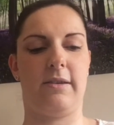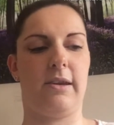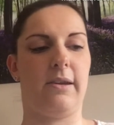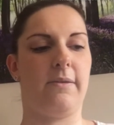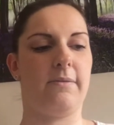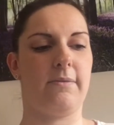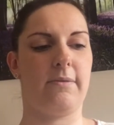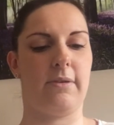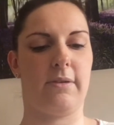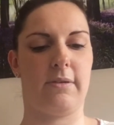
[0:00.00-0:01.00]
So,
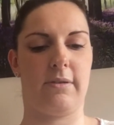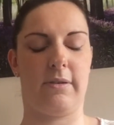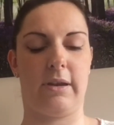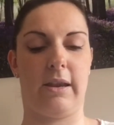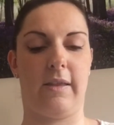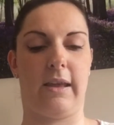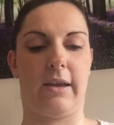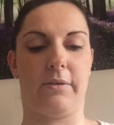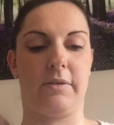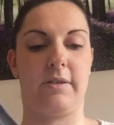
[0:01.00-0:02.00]
anything
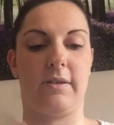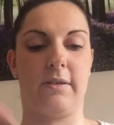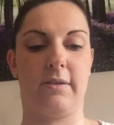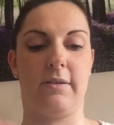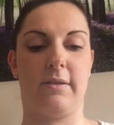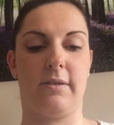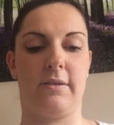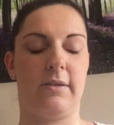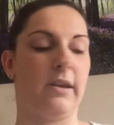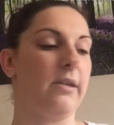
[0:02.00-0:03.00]
else?
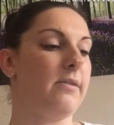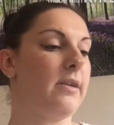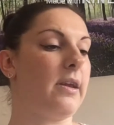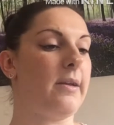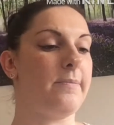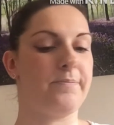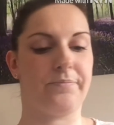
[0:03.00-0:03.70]
No, okay.